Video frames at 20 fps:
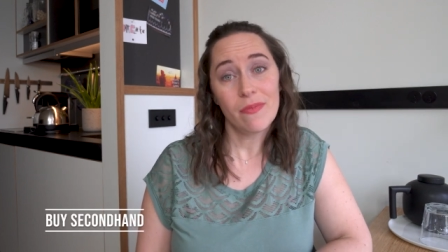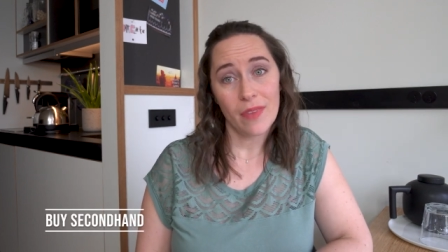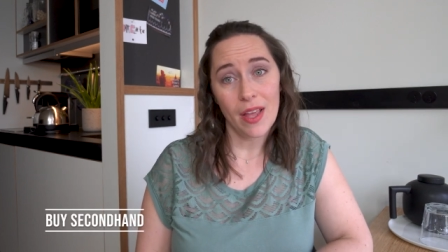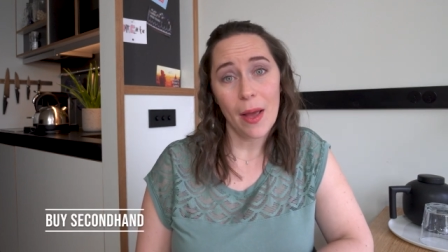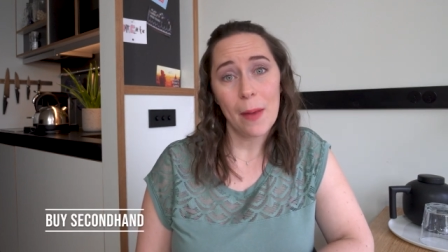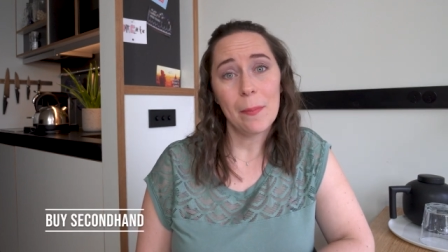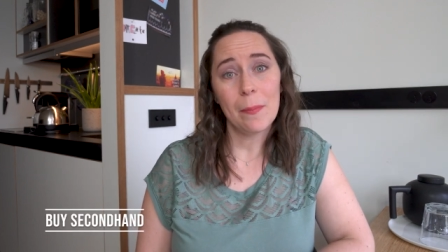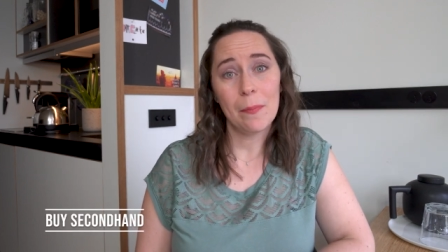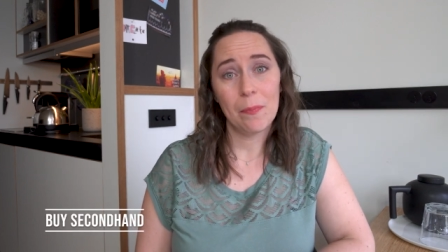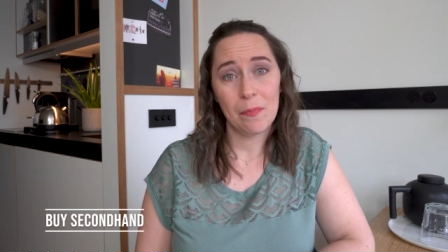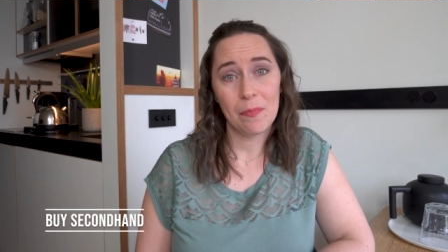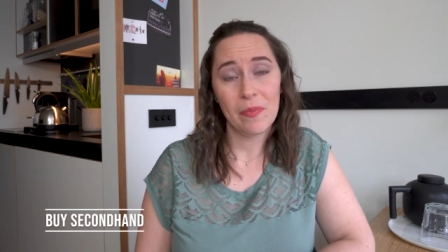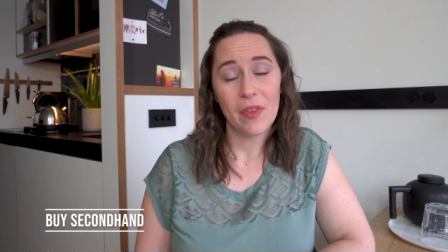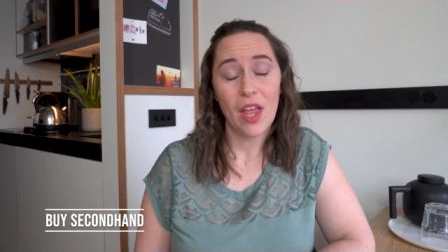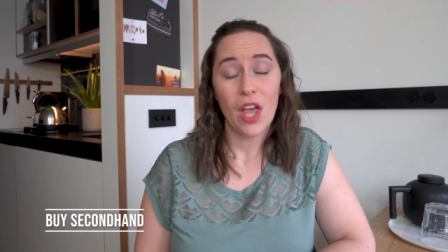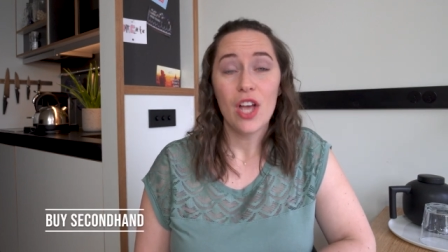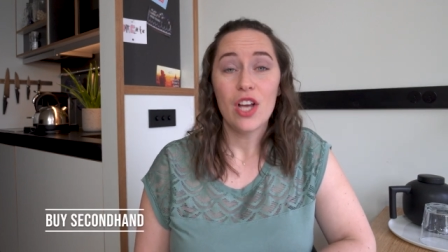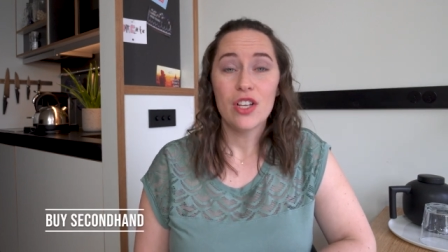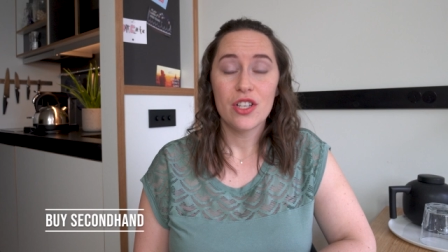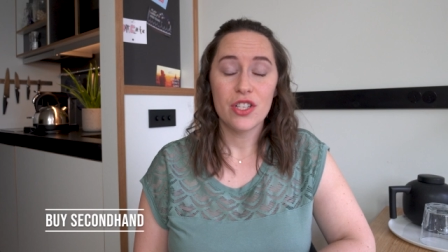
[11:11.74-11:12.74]
Yep,
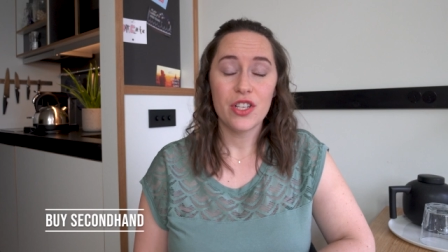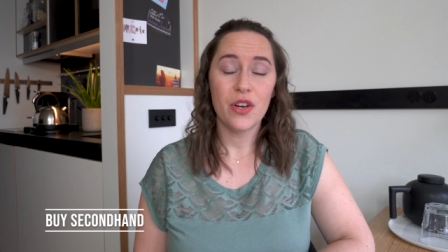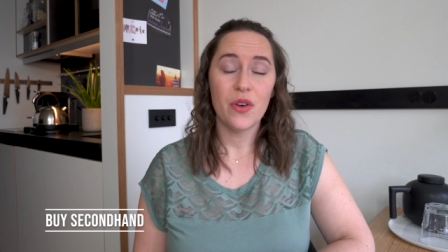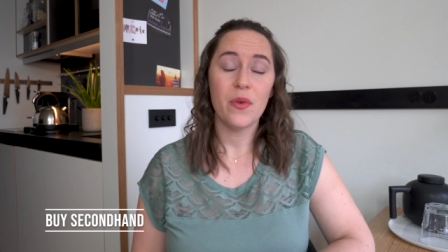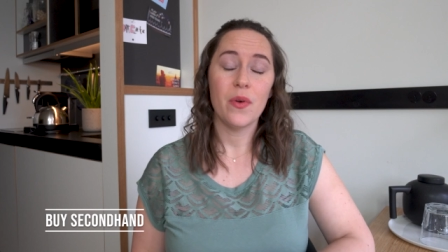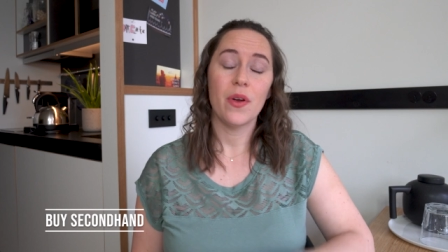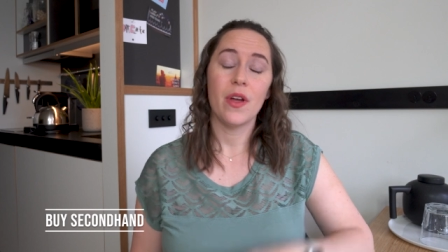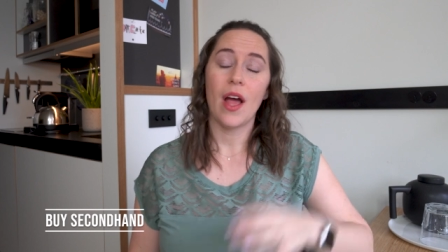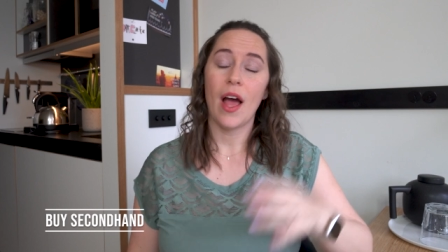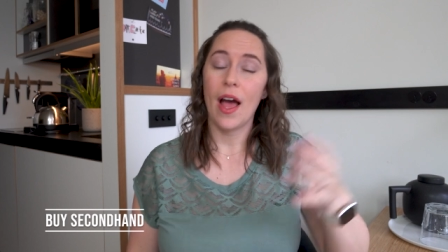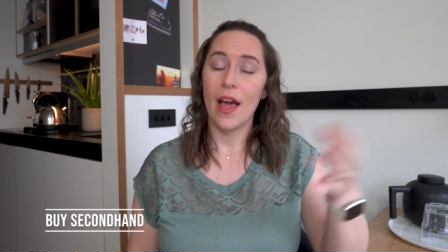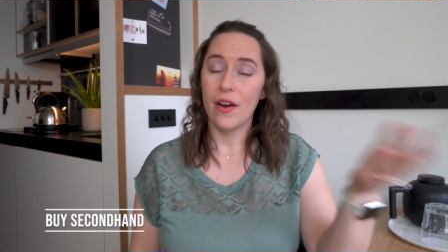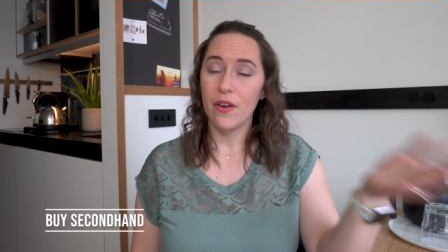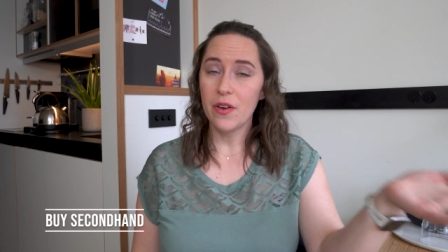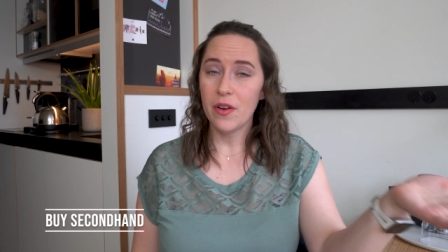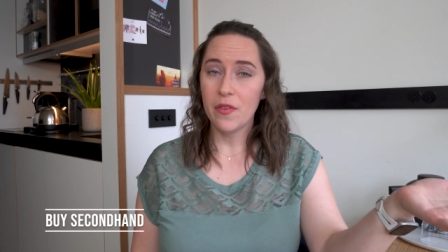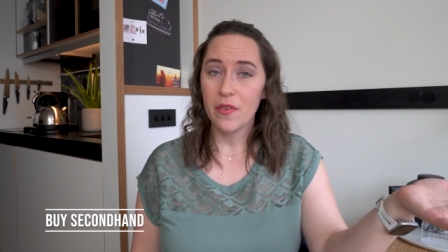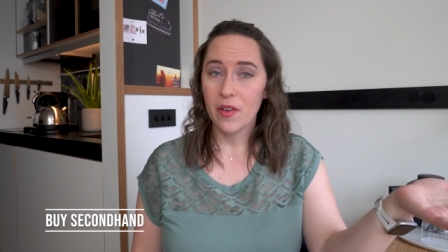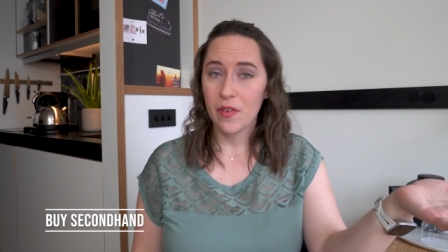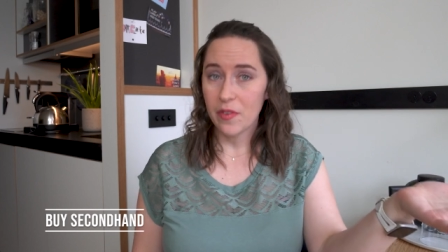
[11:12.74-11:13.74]
so I
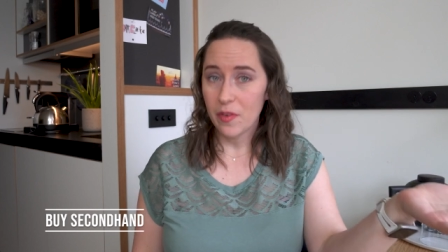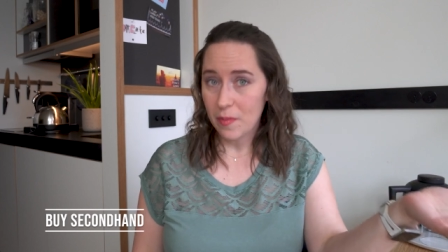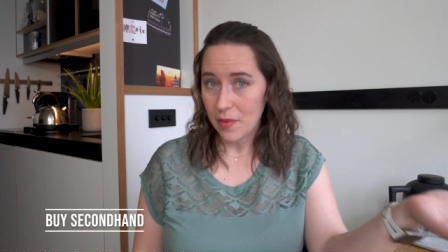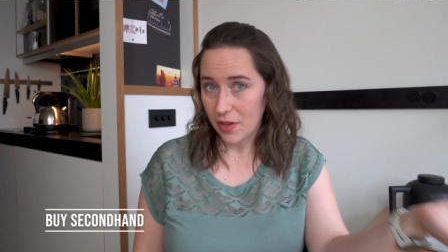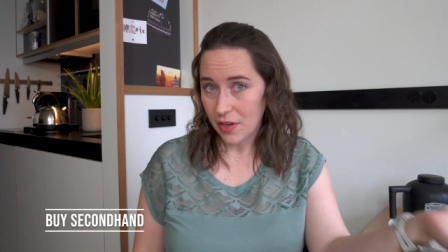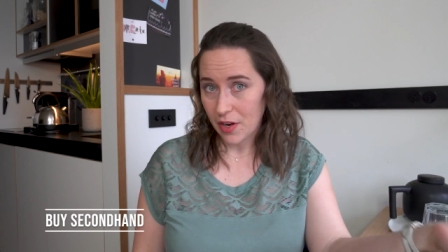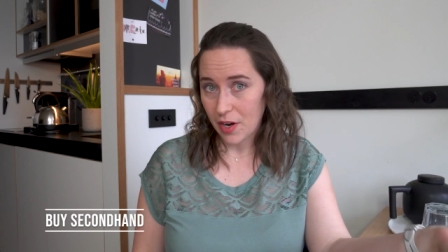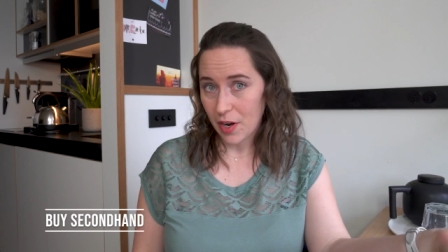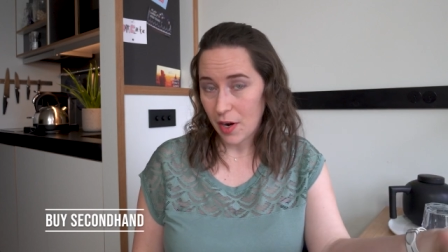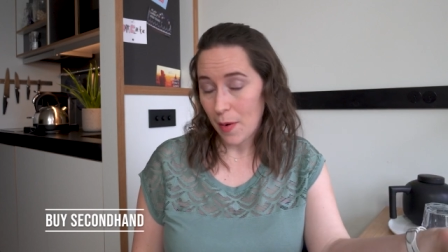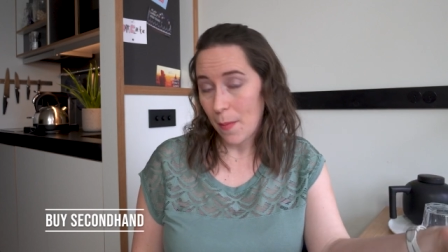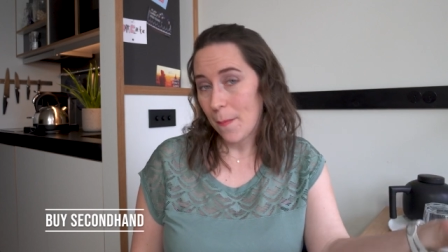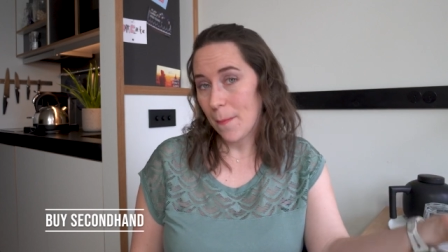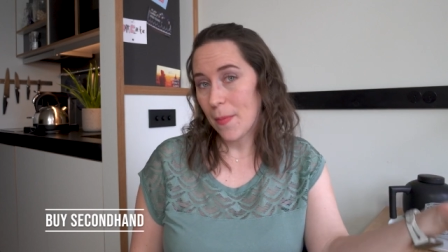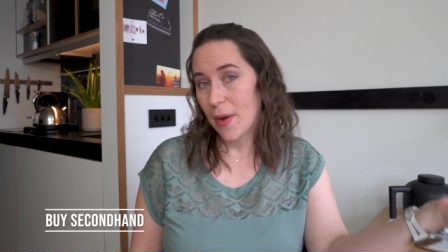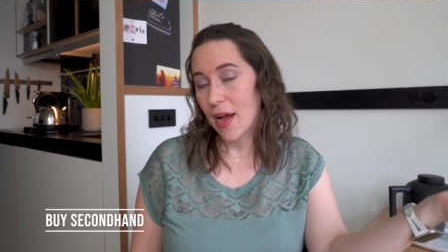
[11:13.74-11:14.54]
don't know if you're familiar,